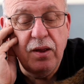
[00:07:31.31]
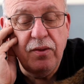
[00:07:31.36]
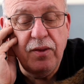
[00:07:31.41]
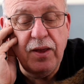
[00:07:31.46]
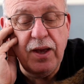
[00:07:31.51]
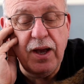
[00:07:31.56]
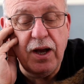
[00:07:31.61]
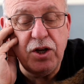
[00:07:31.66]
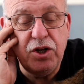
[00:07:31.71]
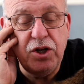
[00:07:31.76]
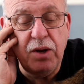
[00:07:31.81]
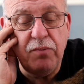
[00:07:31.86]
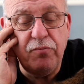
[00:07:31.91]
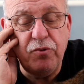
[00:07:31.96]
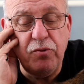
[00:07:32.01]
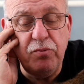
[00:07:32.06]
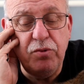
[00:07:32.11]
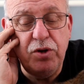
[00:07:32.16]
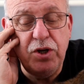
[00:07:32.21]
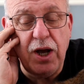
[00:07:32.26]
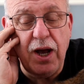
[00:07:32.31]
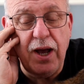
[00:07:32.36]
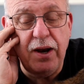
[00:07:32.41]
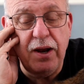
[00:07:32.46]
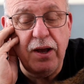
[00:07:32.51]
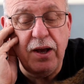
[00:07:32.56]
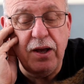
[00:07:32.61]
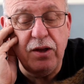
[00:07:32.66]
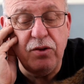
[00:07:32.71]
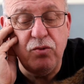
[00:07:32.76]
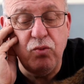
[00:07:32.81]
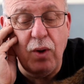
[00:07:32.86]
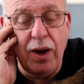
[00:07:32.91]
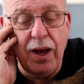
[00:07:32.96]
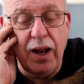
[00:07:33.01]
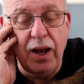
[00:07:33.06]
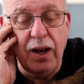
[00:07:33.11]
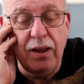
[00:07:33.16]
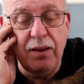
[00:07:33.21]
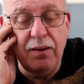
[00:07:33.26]
They are shipped from China as
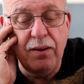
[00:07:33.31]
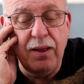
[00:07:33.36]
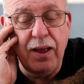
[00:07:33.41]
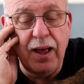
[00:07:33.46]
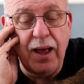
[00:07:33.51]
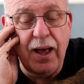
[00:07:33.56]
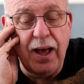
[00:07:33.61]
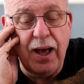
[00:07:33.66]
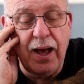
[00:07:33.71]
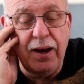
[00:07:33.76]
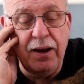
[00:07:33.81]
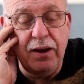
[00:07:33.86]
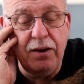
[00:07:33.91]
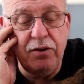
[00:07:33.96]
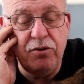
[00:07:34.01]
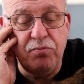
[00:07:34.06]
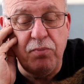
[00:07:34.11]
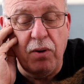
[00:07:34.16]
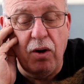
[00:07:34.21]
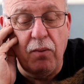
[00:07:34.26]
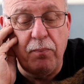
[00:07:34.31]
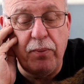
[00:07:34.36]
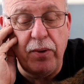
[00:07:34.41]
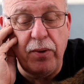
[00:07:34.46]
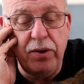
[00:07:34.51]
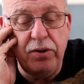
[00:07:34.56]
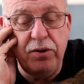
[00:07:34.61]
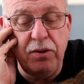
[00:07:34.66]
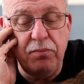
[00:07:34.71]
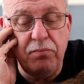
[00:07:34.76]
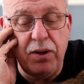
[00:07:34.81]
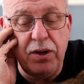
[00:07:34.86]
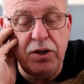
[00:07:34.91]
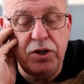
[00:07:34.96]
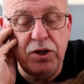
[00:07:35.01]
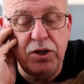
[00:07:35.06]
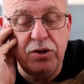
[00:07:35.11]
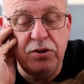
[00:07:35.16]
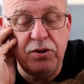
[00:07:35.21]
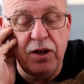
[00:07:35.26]
well, and in small print it
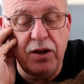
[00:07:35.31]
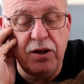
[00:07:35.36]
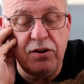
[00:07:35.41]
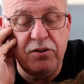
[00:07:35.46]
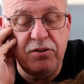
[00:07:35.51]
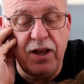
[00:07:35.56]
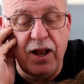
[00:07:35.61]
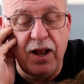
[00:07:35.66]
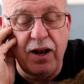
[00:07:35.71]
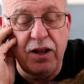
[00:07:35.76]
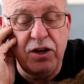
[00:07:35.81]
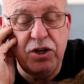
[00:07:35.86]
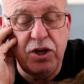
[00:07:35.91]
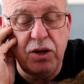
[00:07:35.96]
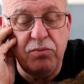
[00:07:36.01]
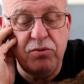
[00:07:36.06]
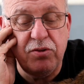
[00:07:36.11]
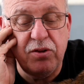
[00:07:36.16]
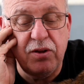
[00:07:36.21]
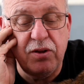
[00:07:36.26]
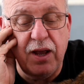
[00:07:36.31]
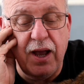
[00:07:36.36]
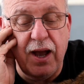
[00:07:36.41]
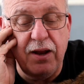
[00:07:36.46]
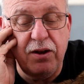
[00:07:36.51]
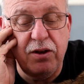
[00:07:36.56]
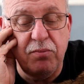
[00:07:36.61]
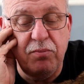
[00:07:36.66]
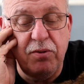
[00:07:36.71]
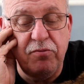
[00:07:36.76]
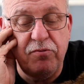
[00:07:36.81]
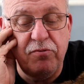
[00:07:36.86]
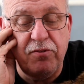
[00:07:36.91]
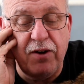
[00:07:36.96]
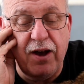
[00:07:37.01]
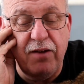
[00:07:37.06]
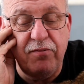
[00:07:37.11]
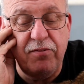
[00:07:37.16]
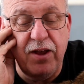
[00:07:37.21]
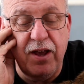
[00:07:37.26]
mentions that the seller ships the item in
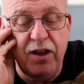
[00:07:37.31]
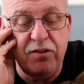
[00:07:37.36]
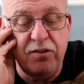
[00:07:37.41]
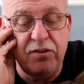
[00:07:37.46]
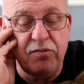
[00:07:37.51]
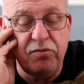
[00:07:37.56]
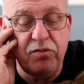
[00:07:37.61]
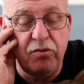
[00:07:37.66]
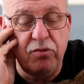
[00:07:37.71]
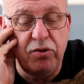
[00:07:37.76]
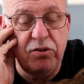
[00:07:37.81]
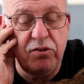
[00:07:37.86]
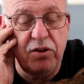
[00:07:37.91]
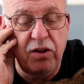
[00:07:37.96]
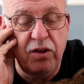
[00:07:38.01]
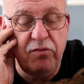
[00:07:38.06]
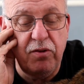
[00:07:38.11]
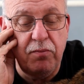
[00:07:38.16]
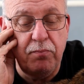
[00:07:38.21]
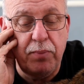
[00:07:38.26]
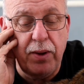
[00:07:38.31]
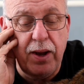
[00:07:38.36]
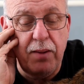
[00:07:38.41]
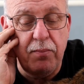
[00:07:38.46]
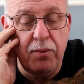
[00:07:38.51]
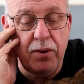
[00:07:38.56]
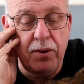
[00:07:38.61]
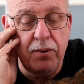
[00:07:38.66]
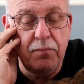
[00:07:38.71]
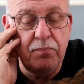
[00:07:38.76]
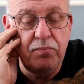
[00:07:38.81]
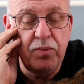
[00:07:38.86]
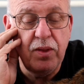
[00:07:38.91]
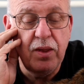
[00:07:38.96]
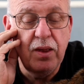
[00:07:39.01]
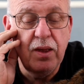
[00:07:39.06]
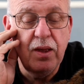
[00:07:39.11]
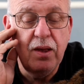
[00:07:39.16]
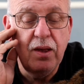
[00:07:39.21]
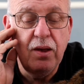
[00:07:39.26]
5 days after receiving payment.
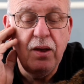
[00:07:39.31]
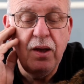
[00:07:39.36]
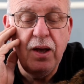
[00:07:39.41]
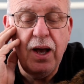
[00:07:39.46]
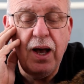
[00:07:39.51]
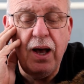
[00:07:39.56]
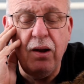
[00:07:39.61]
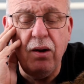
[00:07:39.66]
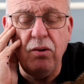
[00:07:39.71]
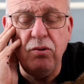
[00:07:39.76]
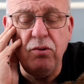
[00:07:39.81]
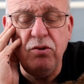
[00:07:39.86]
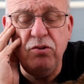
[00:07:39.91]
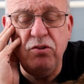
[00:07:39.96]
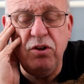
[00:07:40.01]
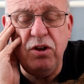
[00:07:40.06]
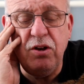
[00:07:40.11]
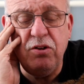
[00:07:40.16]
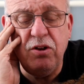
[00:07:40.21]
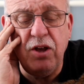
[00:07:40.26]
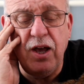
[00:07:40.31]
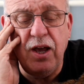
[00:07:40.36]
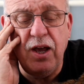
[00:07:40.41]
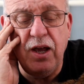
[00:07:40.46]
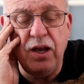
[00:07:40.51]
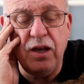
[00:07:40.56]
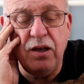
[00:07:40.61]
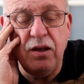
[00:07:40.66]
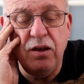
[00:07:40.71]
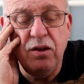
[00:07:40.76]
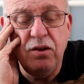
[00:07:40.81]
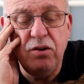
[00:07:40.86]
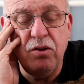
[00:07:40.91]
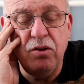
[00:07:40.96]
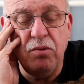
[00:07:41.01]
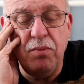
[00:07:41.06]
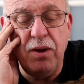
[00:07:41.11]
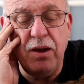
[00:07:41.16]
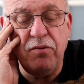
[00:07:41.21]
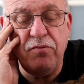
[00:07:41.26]
How long does it take
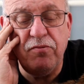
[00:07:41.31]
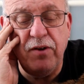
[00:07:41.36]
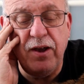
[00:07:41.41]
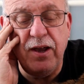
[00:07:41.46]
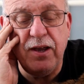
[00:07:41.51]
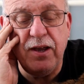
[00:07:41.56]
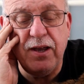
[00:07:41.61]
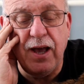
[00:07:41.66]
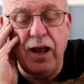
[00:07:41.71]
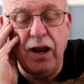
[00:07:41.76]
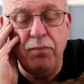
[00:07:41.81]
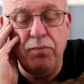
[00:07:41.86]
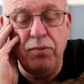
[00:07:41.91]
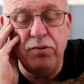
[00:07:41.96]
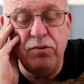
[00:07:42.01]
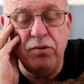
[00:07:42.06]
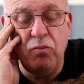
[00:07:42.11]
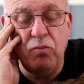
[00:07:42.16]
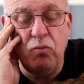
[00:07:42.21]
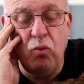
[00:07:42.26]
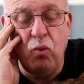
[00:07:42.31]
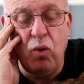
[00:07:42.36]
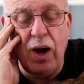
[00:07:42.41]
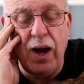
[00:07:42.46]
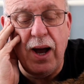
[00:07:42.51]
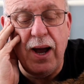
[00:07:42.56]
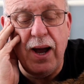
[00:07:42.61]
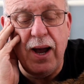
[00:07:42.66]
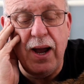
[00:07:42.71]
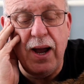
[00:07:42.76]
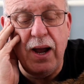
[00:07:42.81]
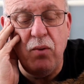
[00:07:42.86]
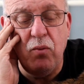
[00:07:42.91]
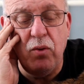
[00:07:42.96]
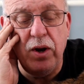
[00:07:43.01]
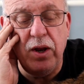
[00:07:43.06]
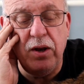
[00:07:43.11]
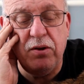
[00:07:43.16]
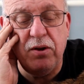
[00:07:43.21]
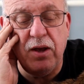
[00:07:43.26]
to make fake calipers, and why
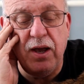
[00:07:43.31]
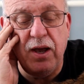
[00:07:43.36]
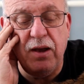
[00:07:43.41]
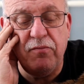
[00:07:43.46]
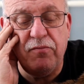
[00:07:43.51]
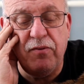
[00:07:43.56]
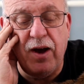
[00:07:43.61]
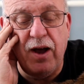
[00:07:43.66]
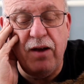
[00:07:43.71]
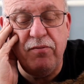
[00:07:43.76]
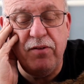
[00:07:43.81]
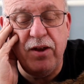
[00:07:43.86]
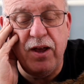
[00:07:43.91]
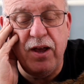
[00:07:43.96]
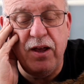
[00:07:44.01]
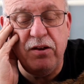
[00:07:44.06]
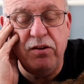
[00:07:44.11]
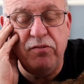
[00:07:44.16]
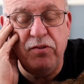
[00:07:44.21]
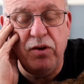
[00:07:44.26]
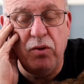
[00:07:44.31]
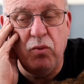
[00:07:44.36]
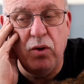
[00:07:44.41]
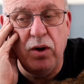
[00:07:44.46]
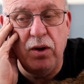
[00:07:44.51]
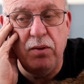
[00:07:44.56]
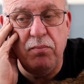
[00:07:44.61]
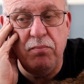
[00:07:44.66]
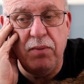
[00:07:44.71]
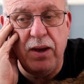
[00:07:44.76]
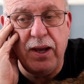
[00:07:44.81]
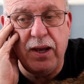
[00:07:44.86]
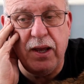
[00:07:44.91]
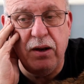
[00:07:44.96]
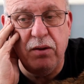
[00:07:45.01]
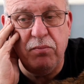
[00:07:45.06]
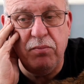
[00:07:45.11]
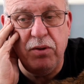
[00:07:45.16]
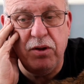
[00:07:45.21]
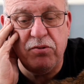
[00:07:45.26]
would it take 5 days if you weren't
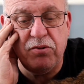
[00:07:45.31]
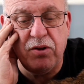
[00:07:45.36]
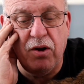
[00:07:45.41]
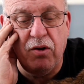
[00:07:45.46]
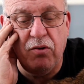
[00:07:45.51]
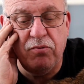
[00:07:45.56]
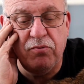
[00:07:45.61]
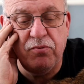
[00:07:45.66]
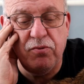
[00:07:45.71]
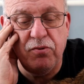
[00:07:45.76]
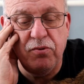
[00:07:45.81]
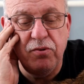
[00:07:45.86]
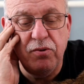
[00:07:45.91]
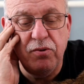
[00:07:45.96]
making them yourself?